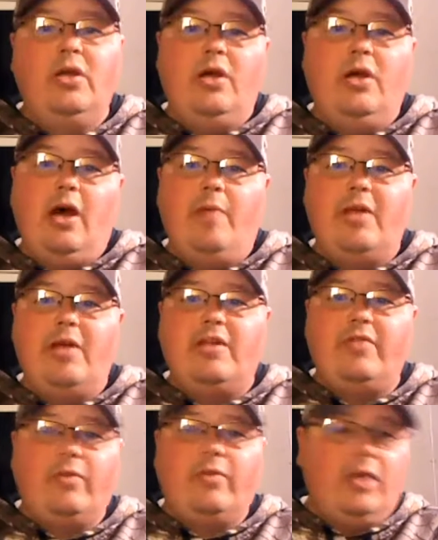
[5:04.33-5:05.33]
I
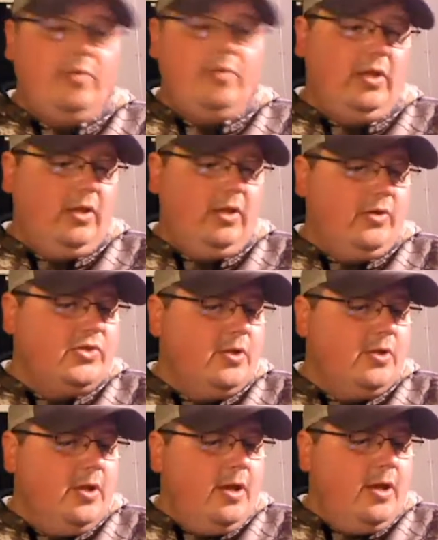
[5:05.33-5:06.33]
definitely recommend
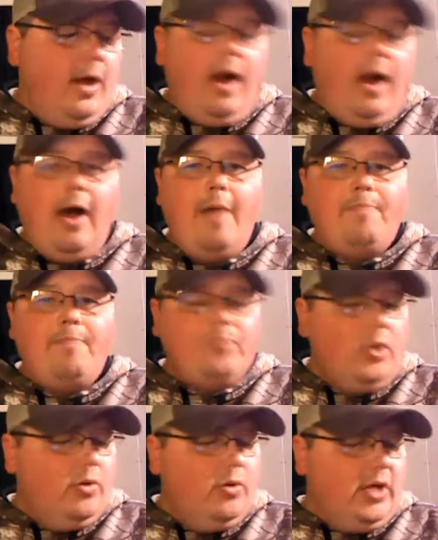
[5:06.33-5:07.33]
those.
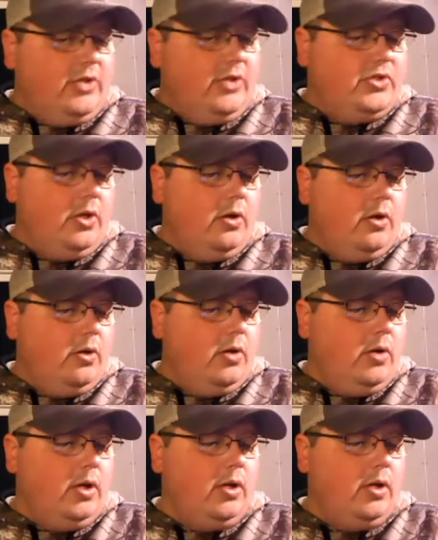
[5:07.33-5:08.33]
Okay,
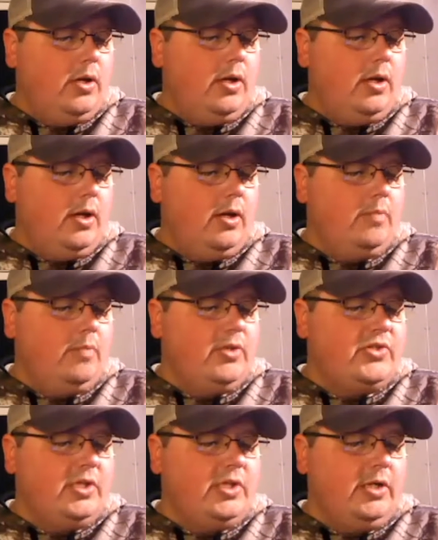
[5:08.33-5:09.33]
so
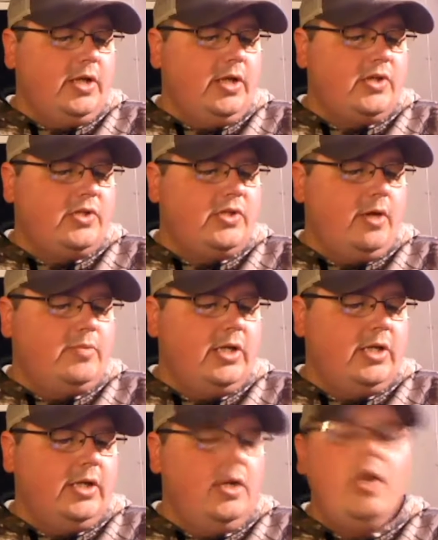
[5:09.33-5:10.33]
let's see, next
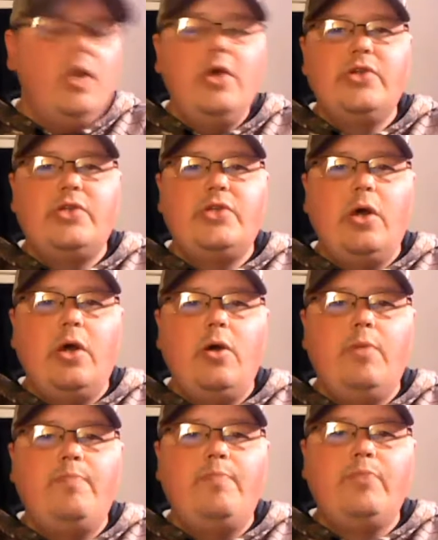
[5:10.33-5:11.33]
update.
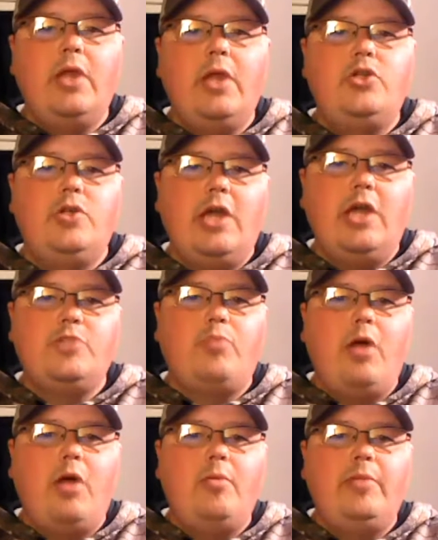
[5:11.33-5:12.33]
So as you guys
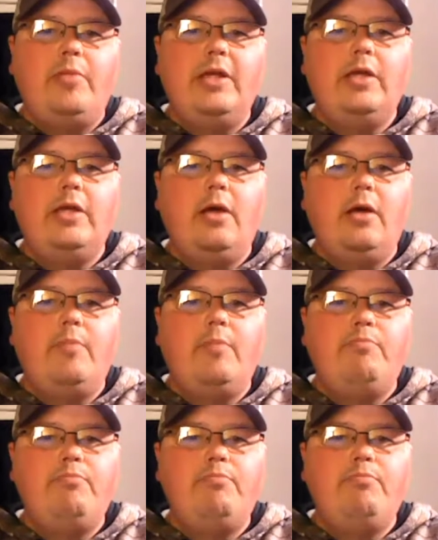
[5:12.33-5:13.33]
probably
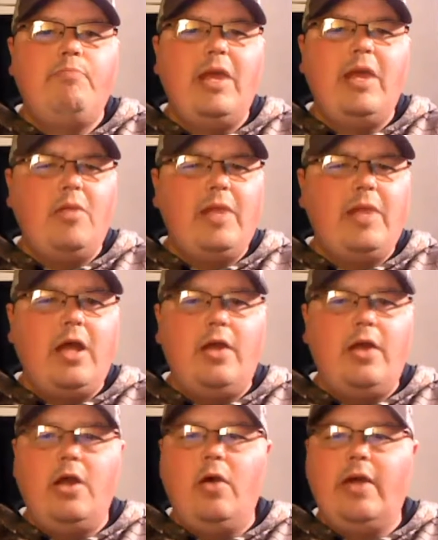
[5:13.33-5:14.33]
may or may
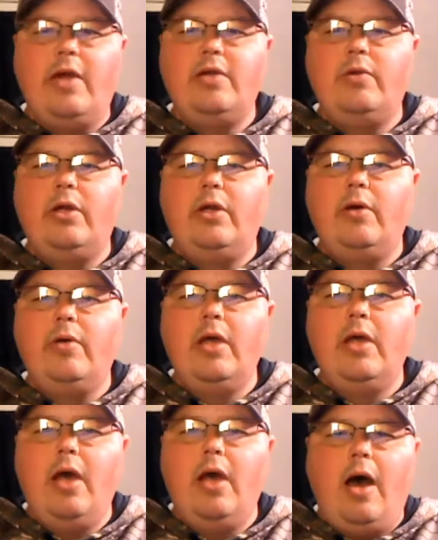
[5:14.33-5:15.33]
not know, I don't know,
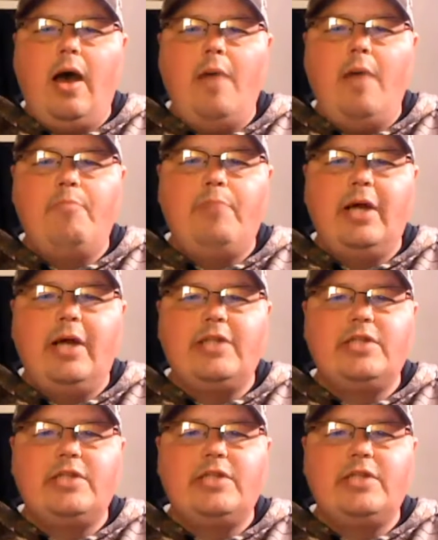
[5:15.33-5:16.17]
but